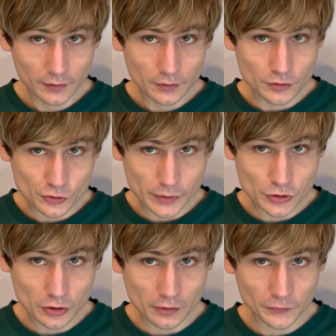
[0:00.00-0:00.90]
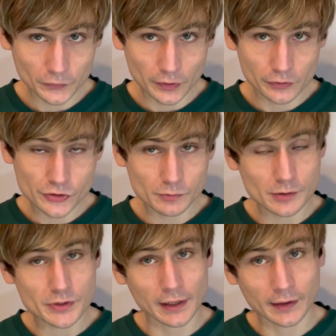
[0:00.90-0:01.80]
to switch off. And
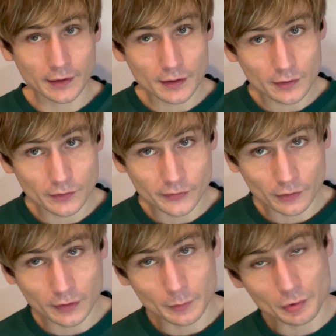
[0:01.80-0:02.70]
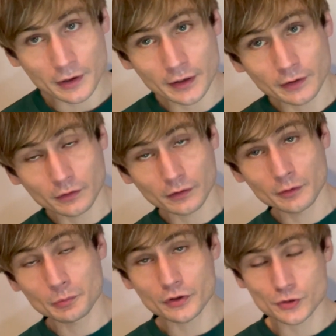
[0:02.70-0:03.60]
sometimes I like it. So like Brian
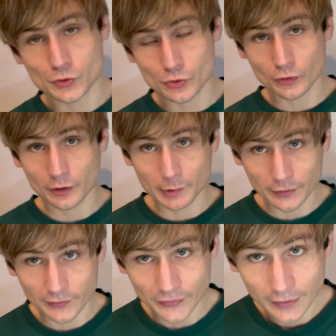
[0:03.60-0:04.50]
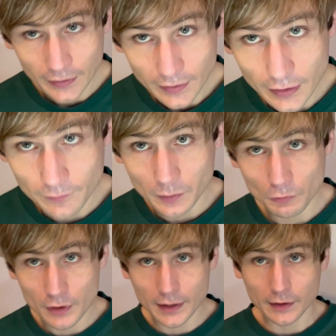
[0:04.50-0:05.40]
at Bookish was talking about this. If I'm
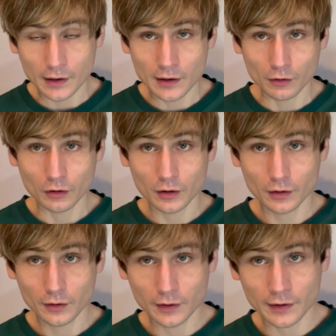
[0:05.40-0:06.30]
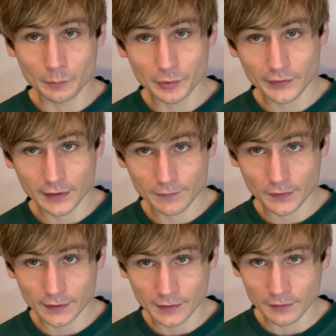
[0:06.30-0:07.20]
reading dialogue, particularly if
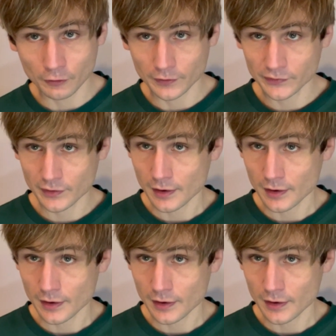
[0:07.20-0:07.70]
that dialogue is say